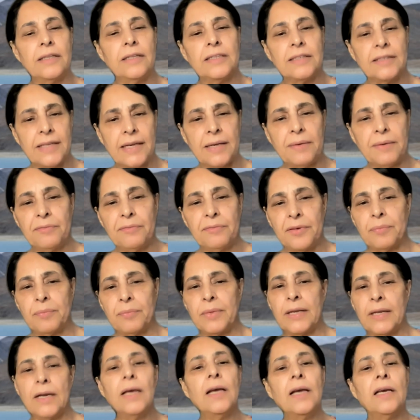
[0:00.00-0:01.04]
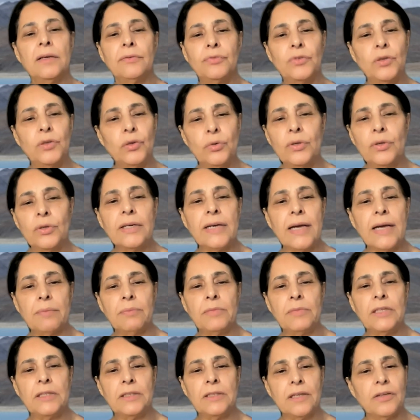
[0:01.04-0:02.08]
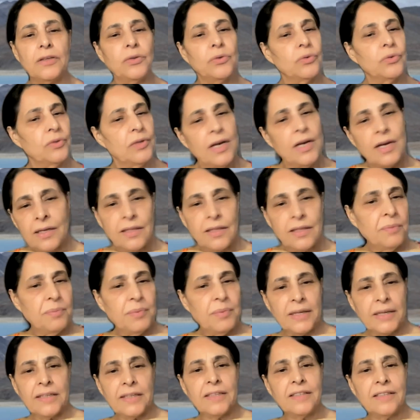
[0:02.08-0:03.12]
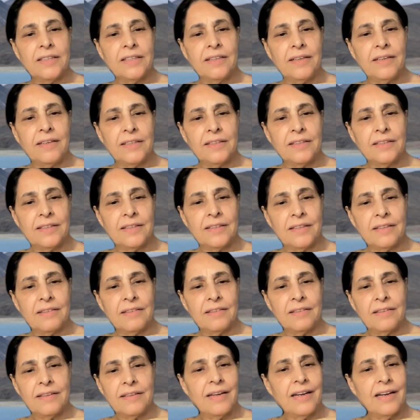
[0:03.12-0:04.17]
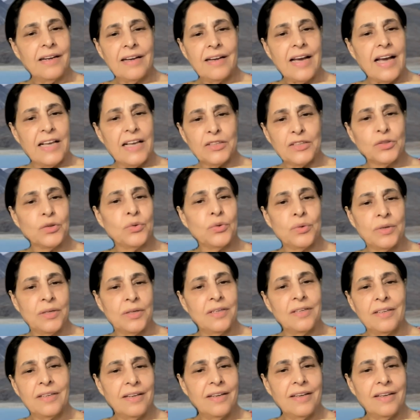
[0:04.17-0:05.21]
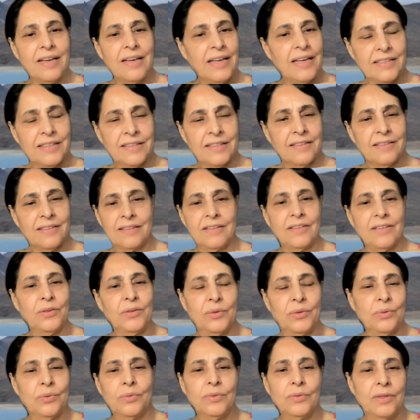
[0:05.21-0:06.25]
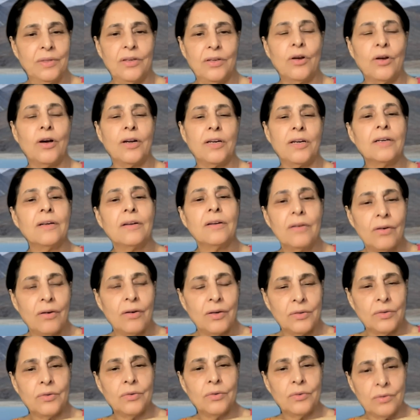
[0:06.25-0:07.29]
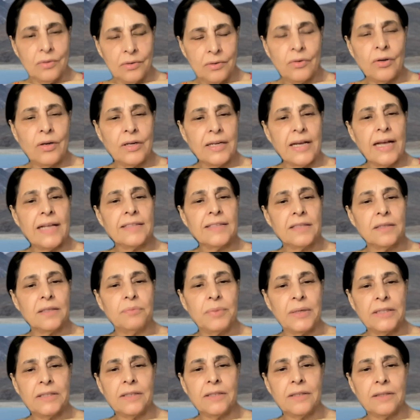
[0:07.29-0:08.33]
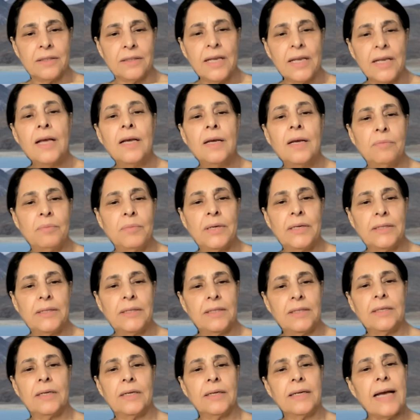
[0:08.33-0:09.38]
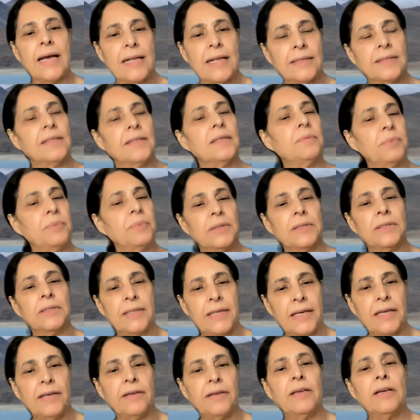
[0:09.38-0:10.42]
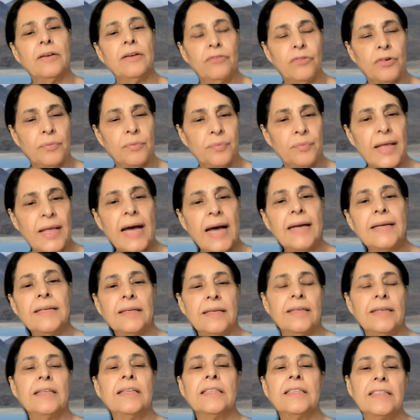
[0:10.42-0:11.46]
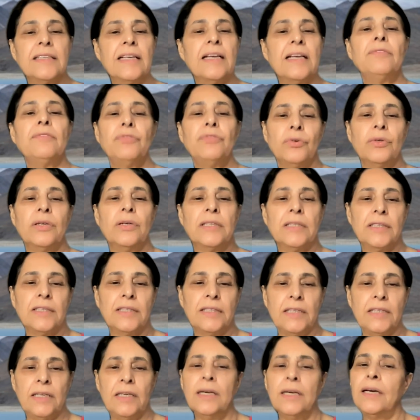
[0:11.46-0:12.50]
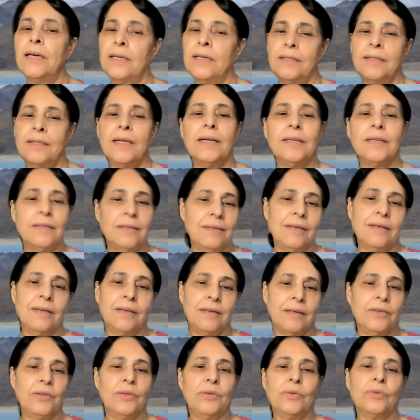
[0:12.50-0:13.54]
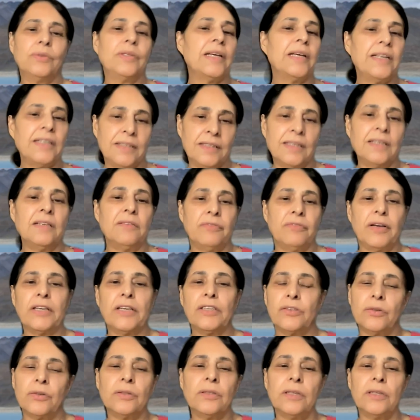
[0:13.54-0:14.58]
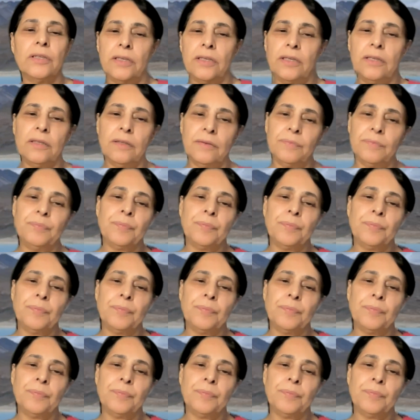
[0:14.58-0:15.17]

in the same women, if donor gametes are used, the pregnancy rates are as good as you know the non onco non cancer patients but uh, cancer per se from that in itself you can see that uh, you know there is an effect on the